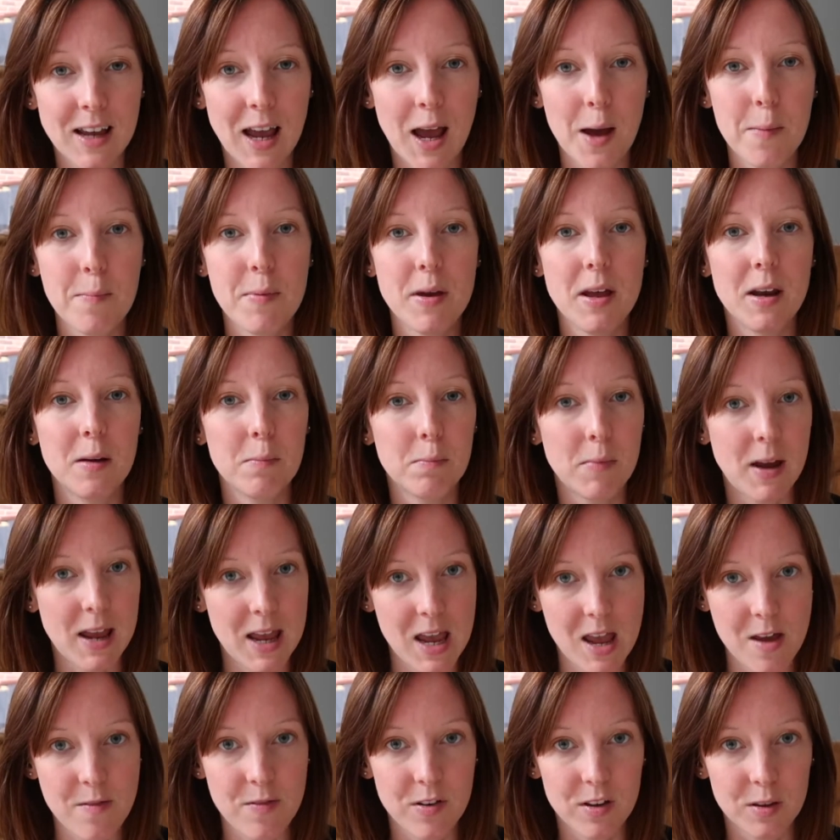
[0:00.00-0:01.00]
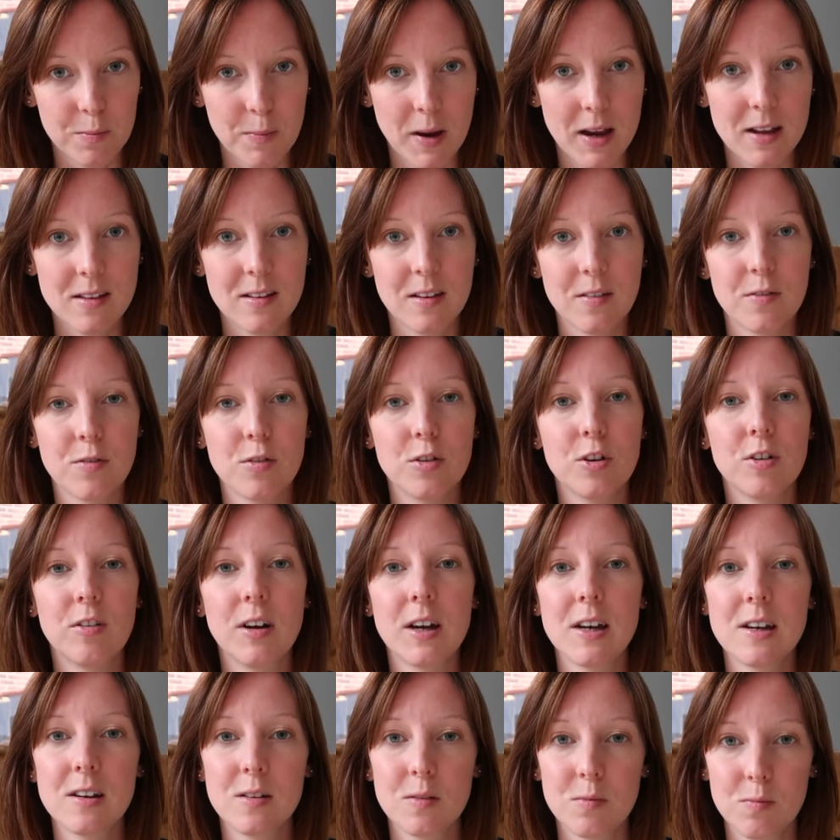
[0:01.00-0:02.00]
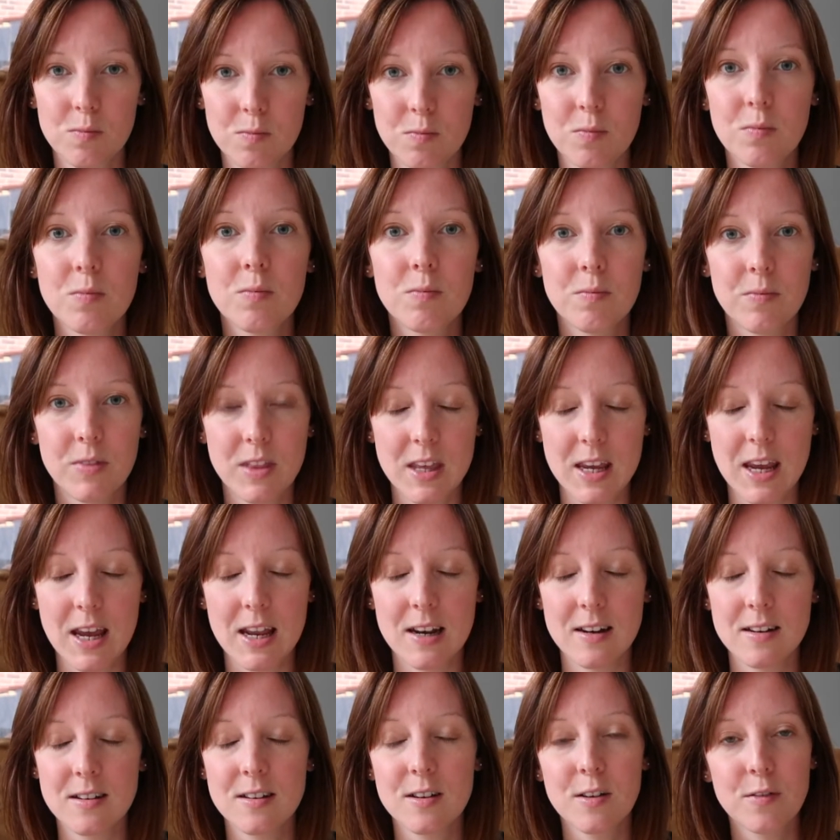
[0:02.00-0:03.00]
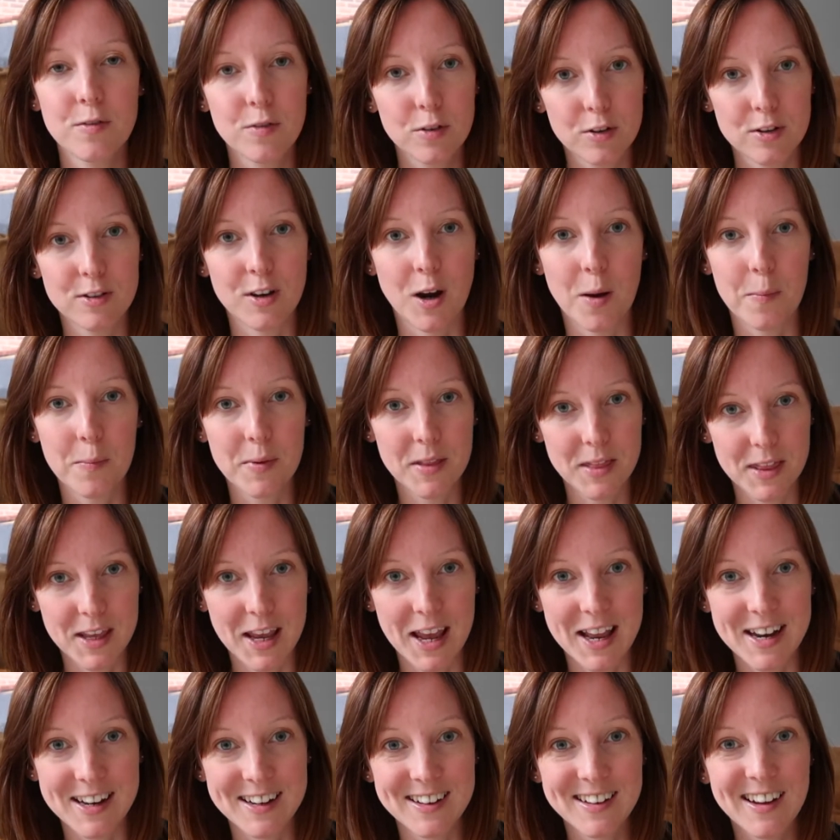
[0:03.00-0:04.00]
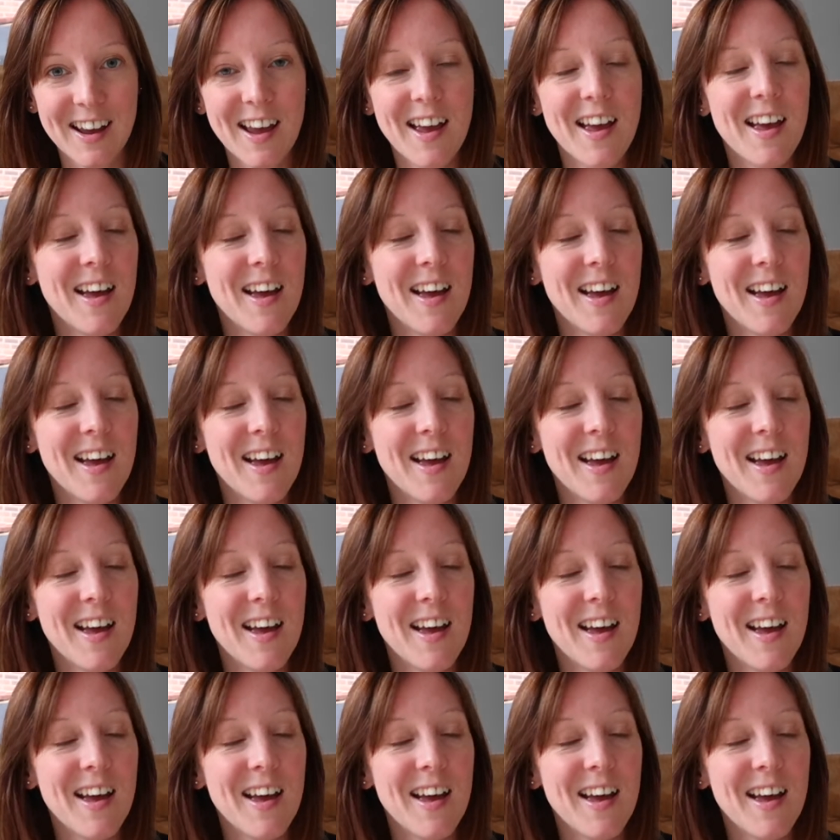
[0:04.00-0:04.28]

to happen. My hair feels better for it. The end. Full stop. The end.